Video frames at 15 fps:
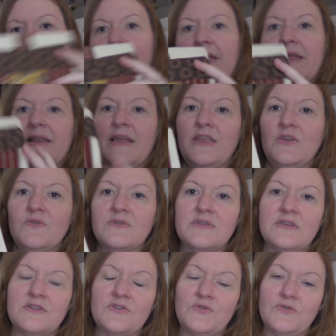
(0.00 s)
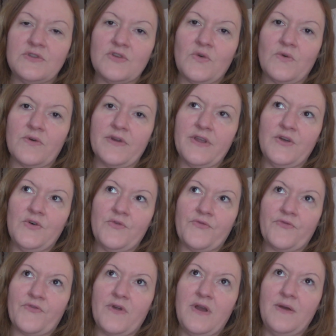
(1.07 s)
And I used a tutorial
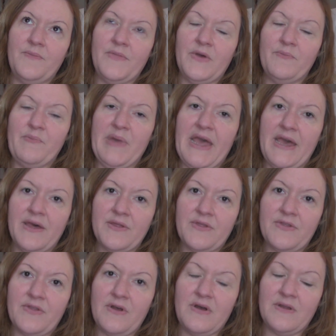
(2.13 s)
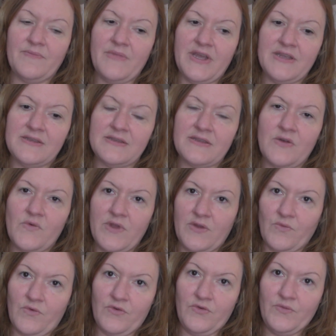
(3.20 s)
from Beth on my
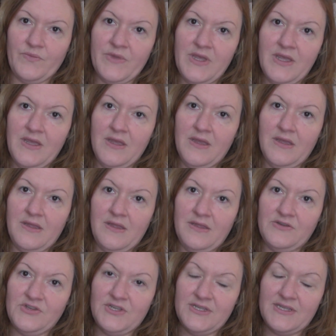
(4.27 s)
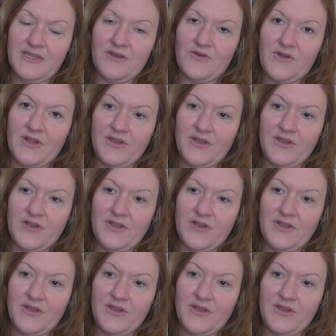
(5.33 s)
sewing room. She's here on